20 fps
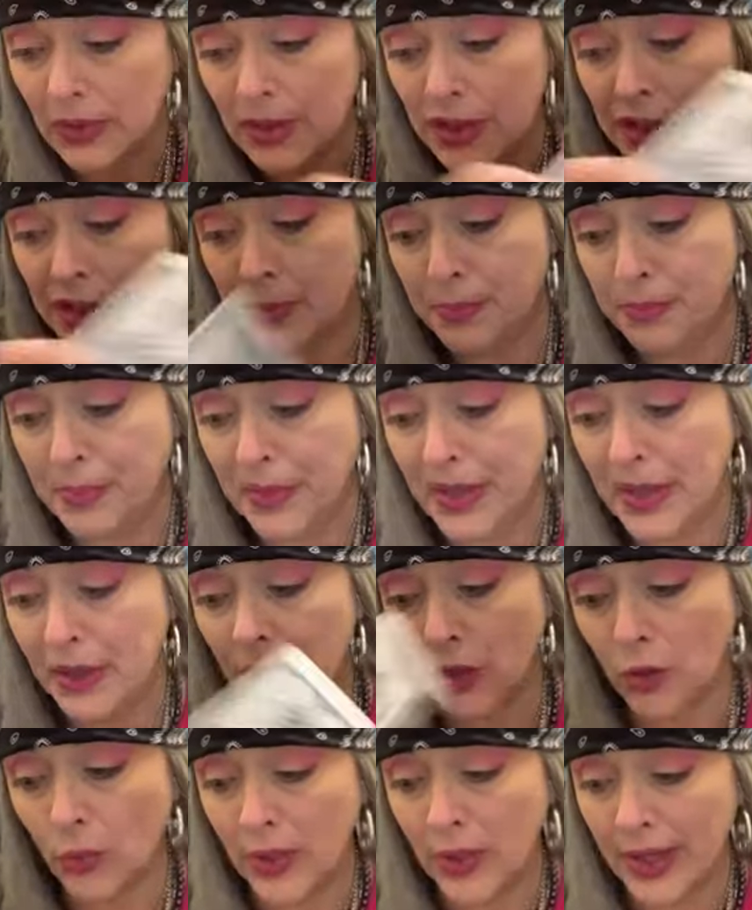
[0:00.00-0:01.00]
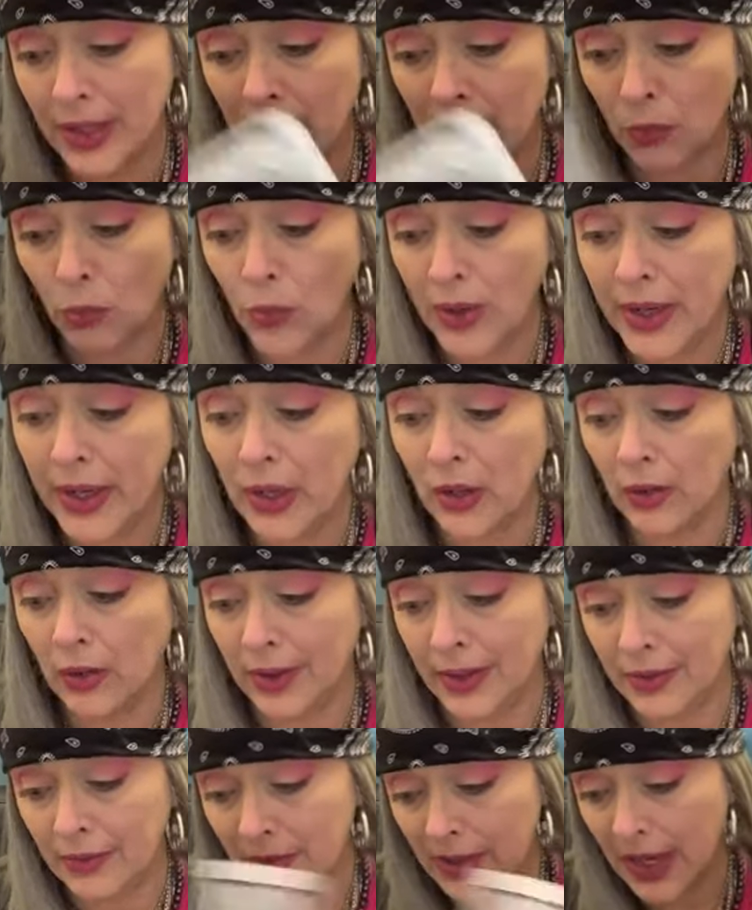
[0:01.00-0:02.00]
spin you in a wheel
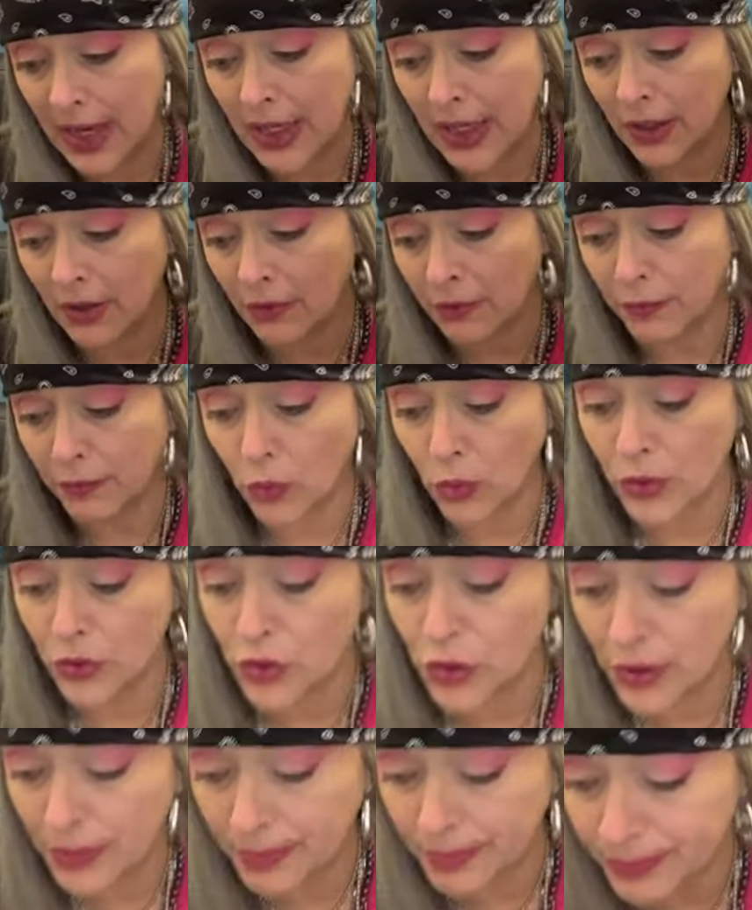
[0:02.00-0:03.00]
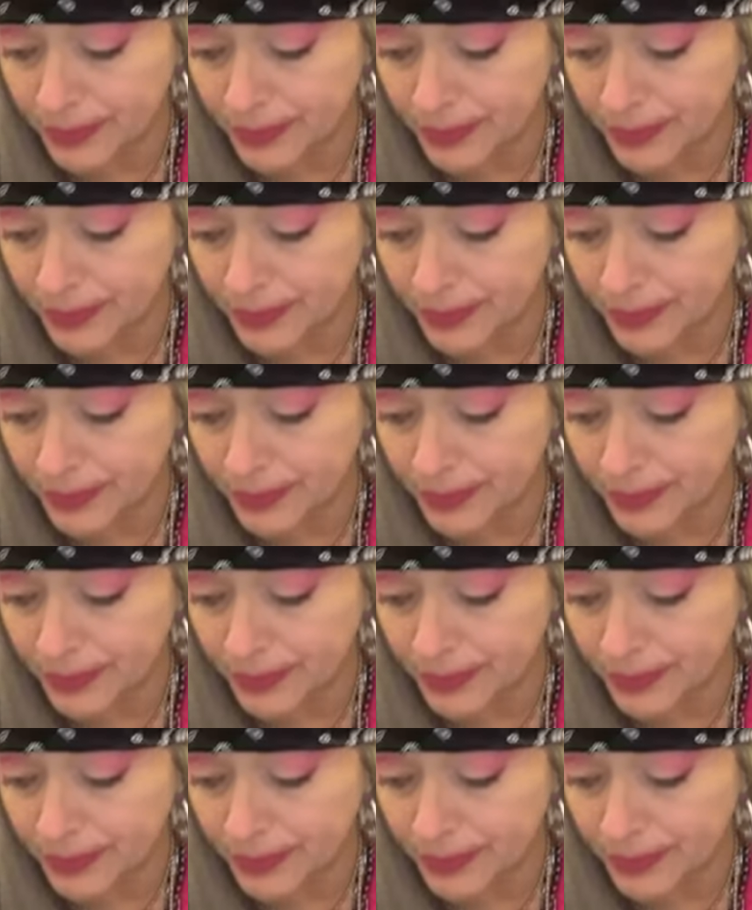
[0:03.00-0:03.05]
and take your fortune.